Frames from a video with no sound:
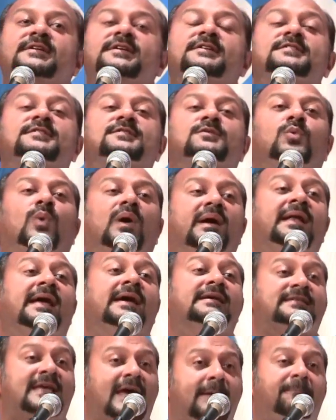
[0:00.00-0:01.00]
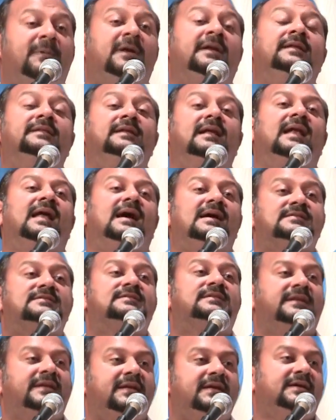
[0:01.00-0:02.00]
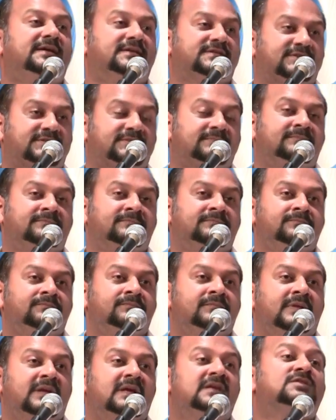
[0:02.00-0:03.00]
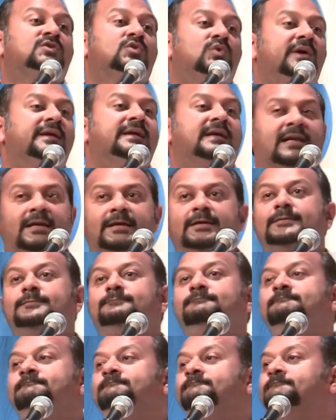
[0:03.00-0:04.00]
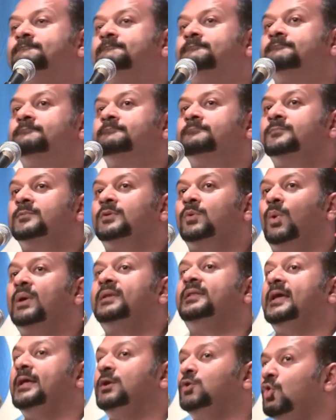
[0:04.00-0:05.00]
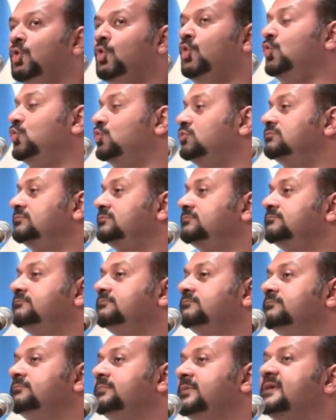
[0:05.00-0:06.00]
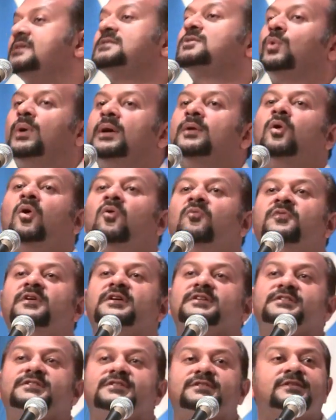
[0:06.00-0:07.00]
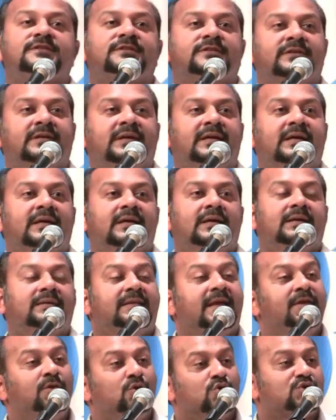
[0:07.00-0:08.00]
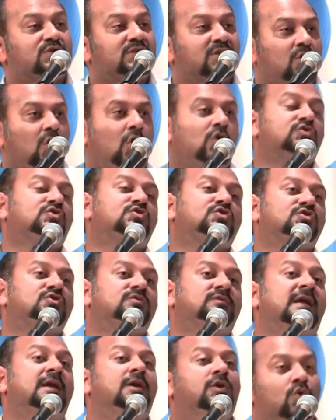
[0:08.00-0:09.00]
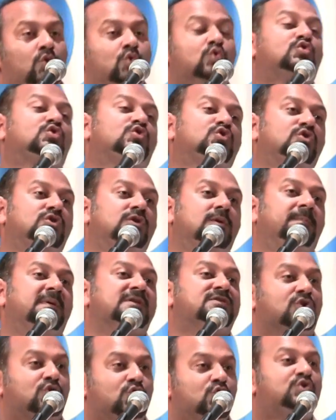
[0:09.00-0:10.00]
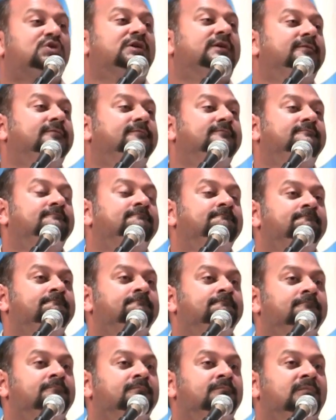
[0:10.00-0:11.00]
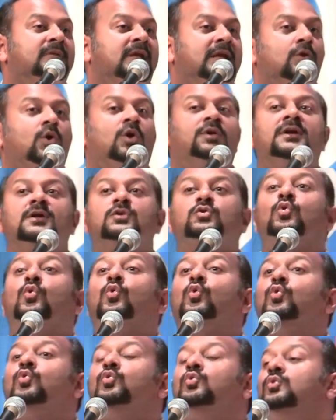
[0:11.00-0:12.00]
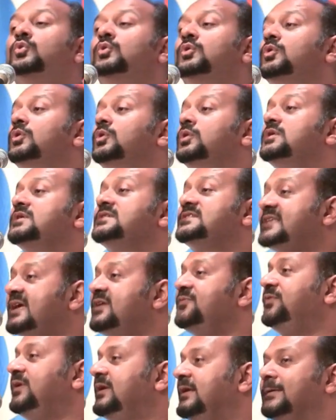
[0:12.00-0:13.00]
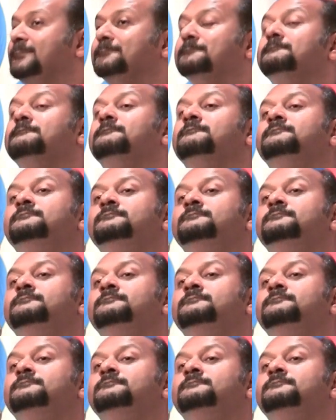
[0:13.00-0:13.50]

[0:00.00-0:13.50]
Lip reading: this, what has happened in the last 3 years is quite clear. What they do is quite obvious. They use the courts, they use prosecution in order to stifle him,